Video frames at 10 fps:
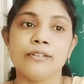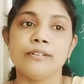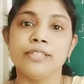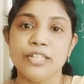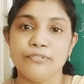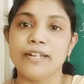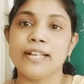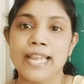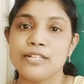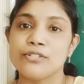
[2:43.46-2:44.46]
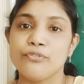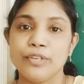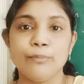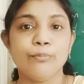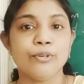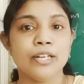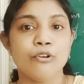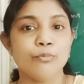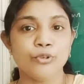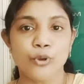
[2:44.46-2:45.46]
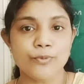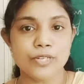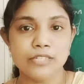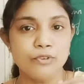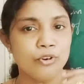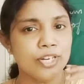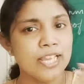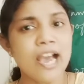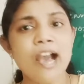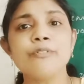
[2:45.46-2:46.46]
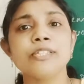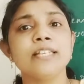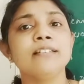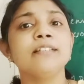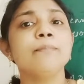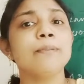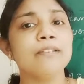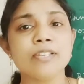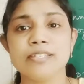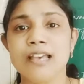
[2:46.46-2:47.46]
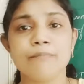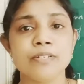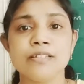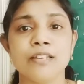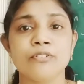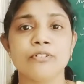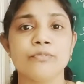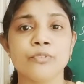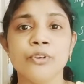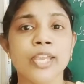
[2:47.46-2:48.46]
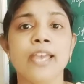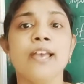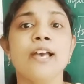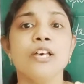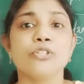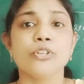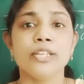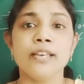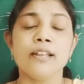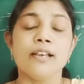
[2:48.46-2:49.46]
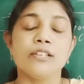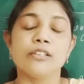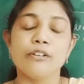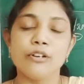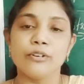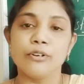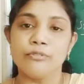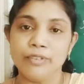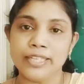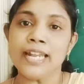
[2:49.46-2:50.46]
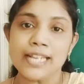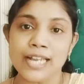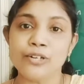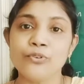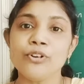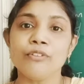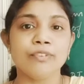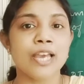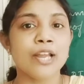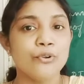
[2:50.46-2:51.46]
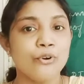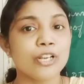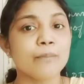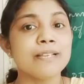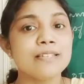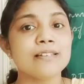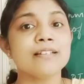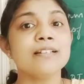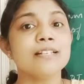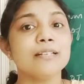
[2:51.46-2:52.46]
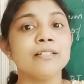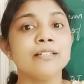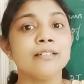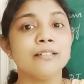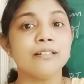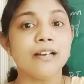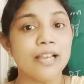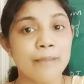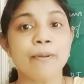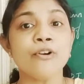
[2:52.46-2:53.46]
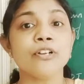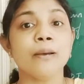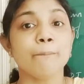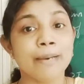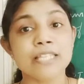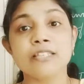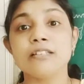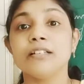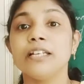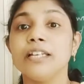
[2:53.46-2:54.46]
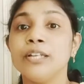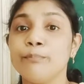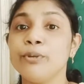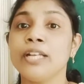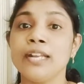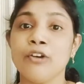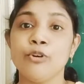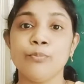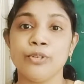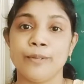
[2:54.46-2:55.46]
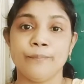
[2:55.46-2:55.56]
the different kinds of input and output options. We already have seen in the previous chapters and all. Okay, so here, so we can conclude we are not much learned about much input and output